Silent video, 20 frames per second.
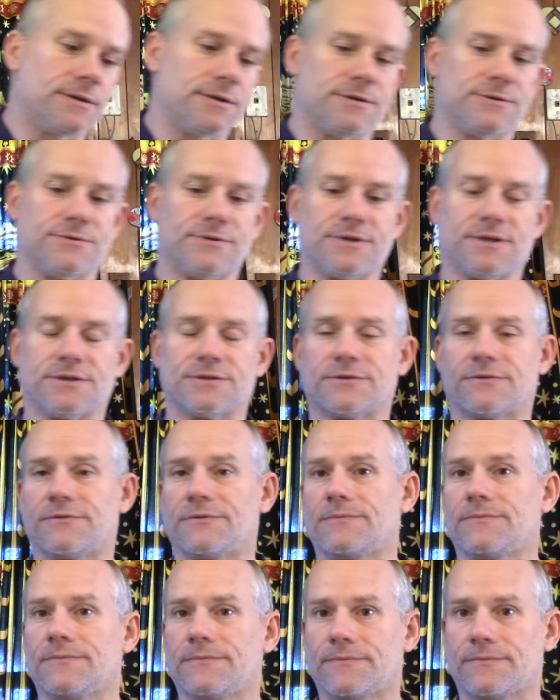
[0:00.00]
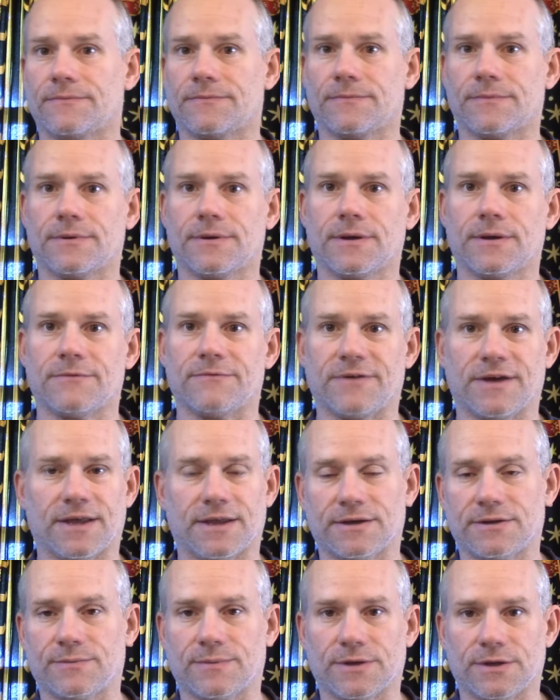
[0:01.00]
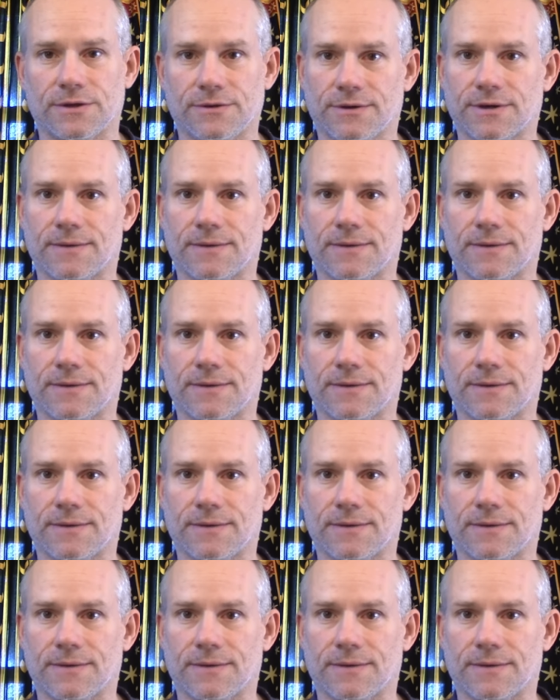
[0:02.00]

These readings are valid when you